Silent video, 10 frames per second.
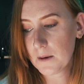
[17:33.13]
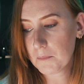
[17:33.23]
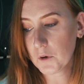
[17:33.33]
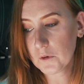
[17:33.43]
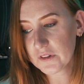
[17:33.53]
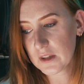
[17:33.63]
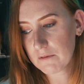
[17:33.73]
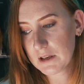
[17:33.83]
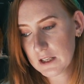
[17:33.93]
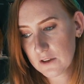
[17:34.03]
but also they're
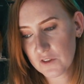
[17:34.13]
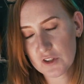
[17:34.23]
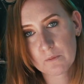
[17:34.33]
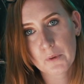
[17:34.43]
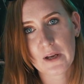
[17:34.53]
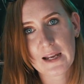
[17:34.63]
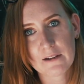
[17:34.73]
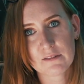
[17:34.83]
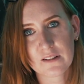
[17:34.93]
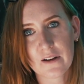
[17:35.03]
really good for just putting
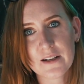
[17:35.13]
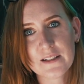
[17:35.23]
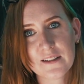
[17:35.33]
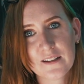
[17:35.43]
outside.